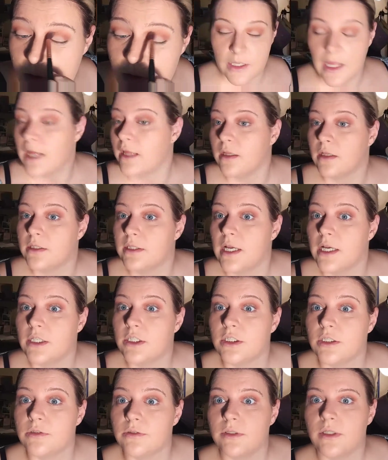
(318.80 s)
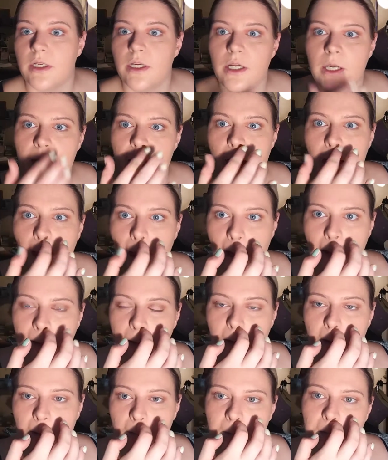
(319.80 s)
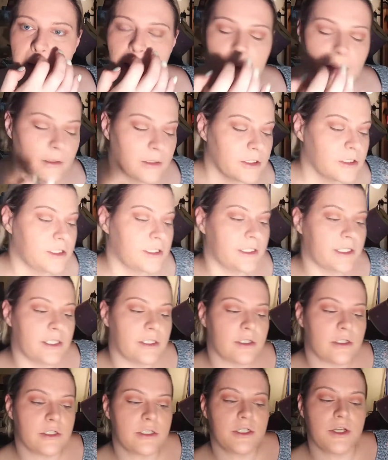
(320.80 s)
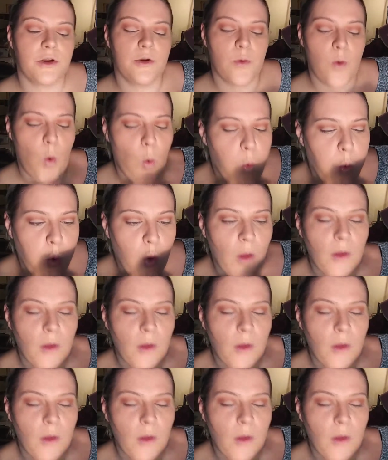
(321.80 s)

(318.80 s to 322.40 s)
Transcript: that looks actually really good. I like those colors together. So